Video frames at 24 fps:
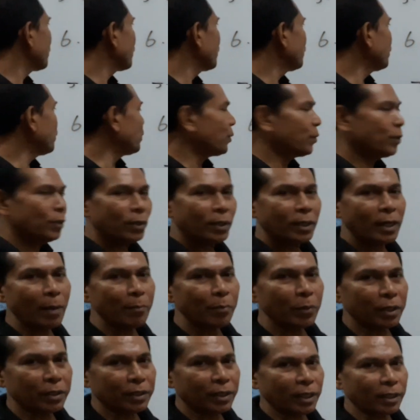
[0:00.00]
to
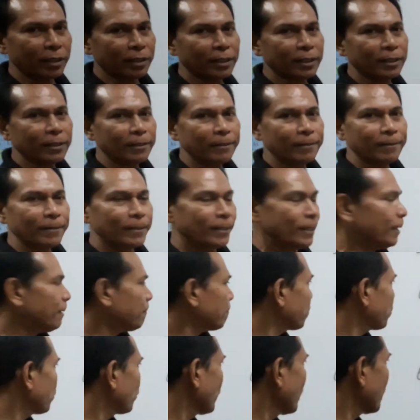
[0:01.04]
number 6, okay?
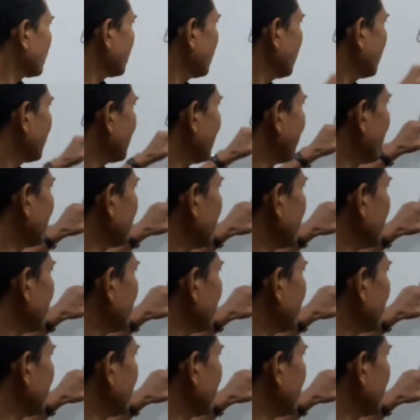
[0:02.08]
Number